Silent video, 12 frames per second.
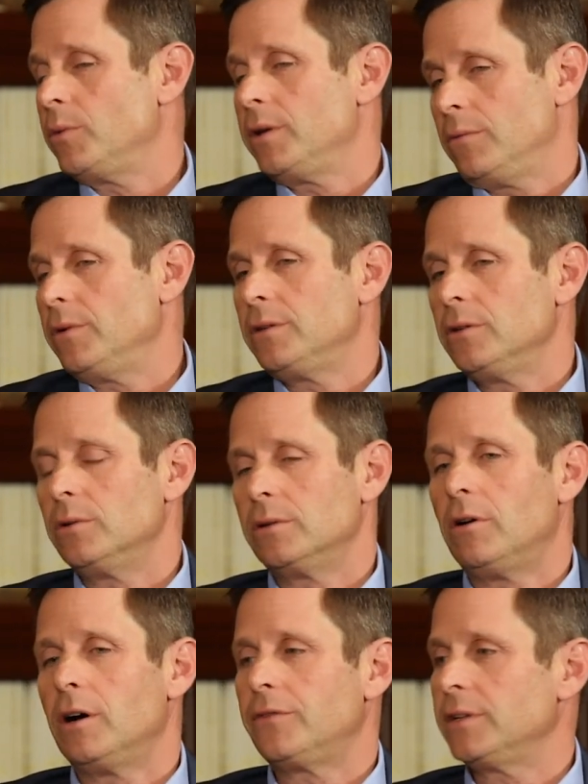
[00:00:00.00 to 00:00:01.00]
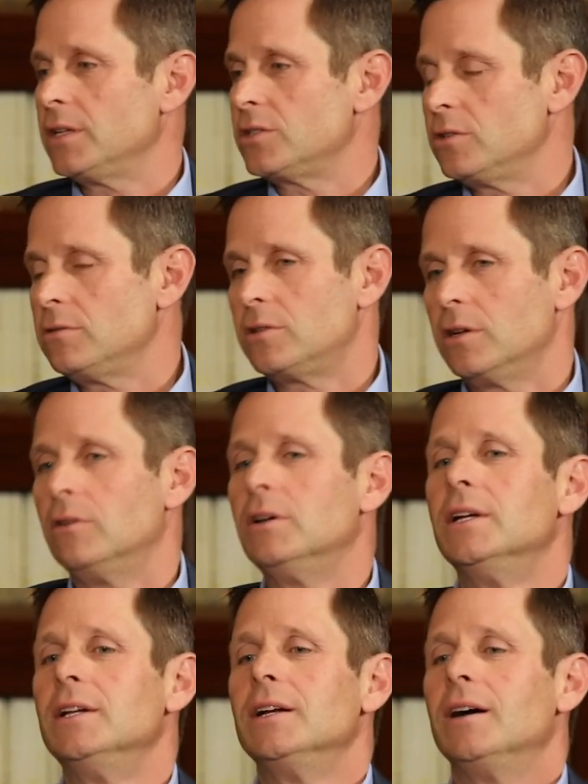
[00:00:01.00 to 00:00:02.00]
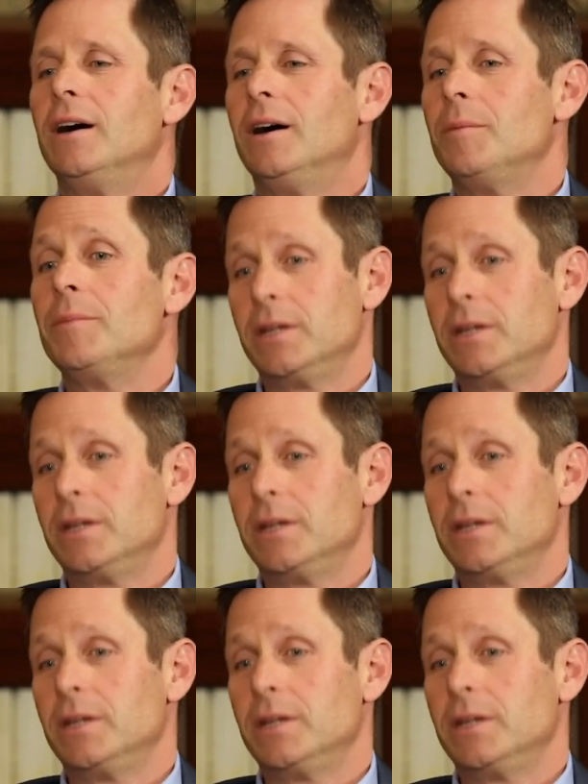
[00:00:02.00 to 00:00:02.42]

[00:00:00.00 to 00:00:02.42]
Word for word: We, we do it often as you do. Um,